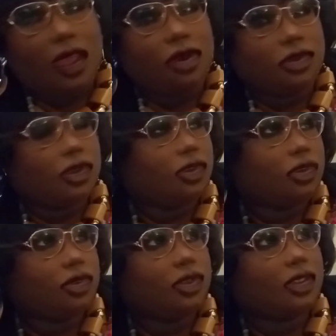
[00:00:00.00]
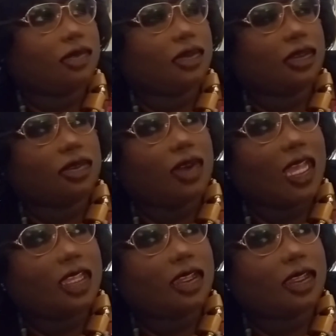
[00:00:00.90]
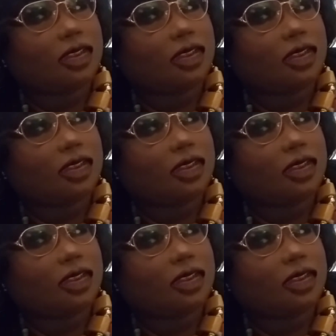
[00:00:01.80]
I don't know if the lighting